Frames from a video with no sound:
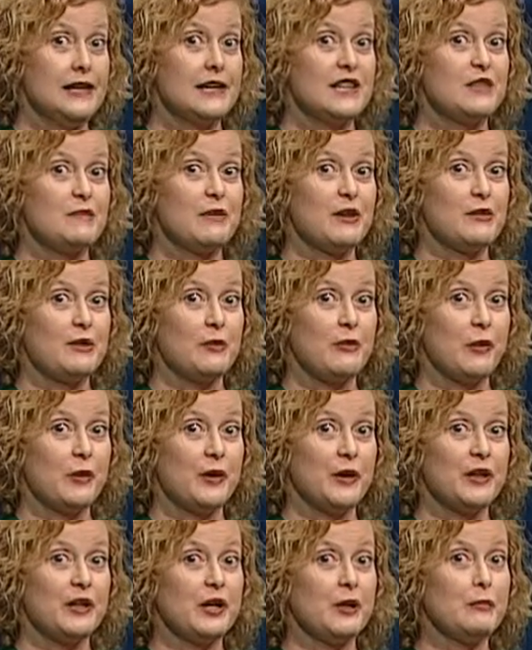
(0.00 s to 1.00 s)
It's been
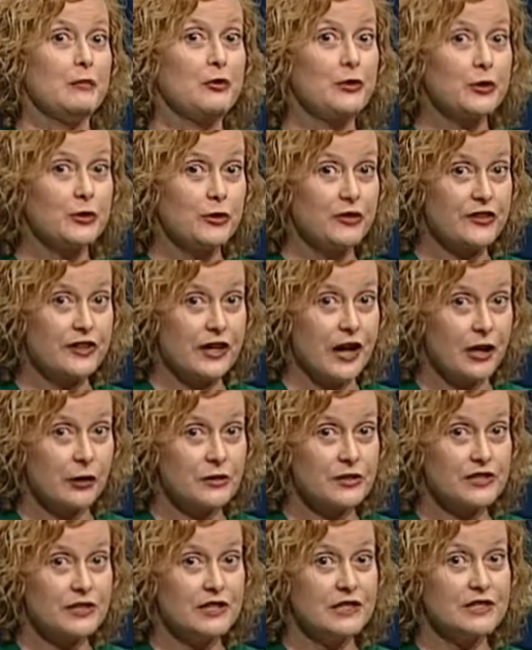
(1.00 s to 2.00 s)
reported in brutal
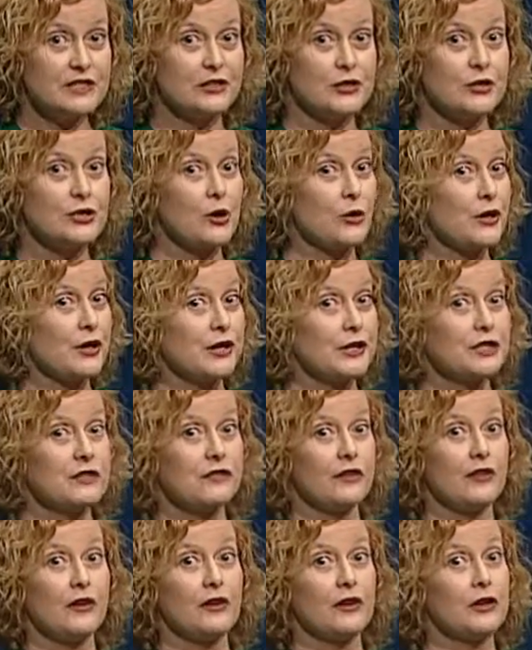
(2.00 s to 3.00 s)
theocracies notorious
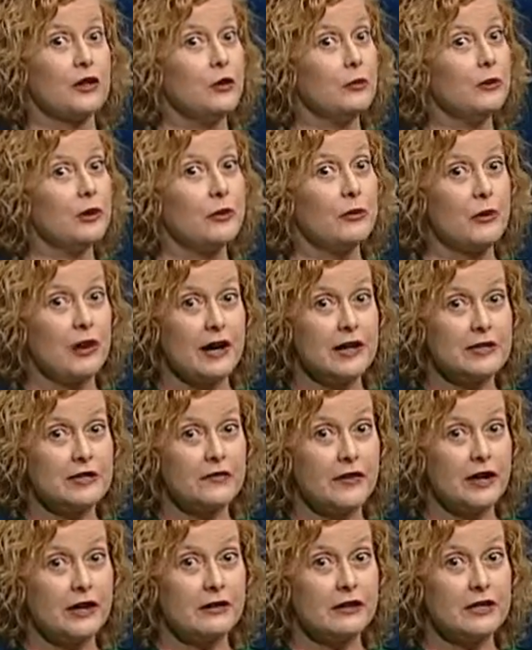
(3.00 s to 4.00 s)
for their human rights
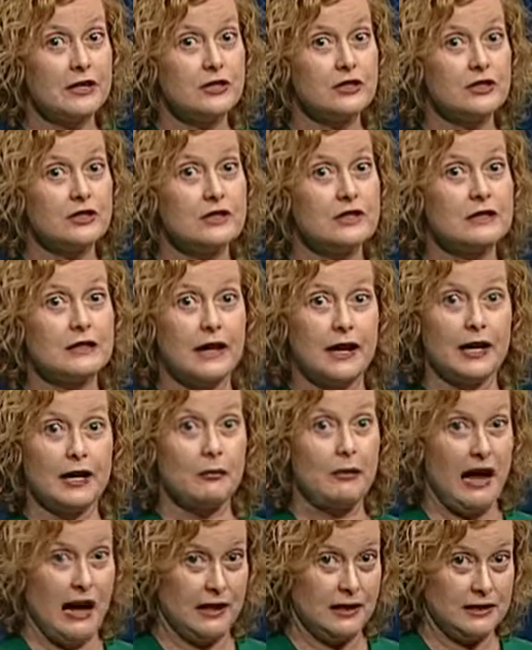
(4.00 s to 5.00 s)
violations,
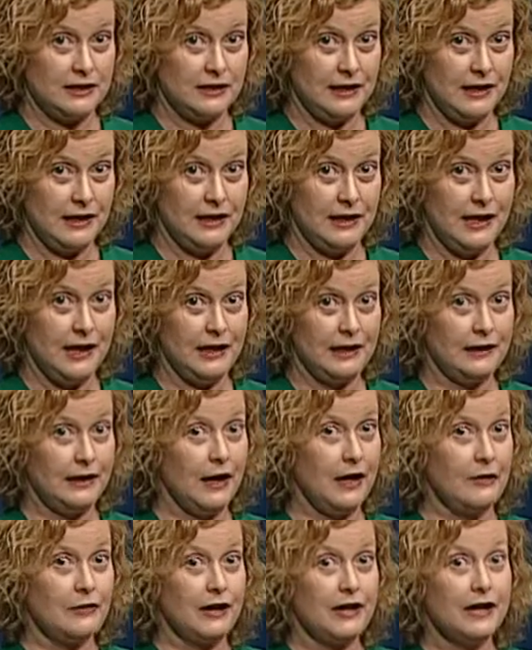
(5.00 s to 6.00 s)
like Pakistan and
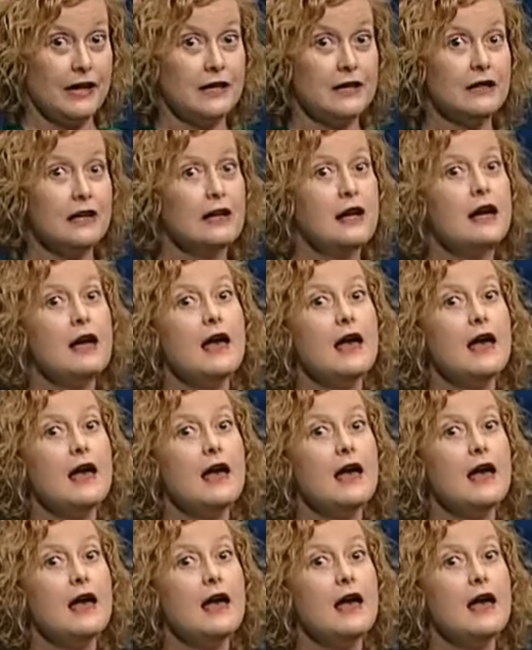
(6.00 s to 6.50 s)
Iran,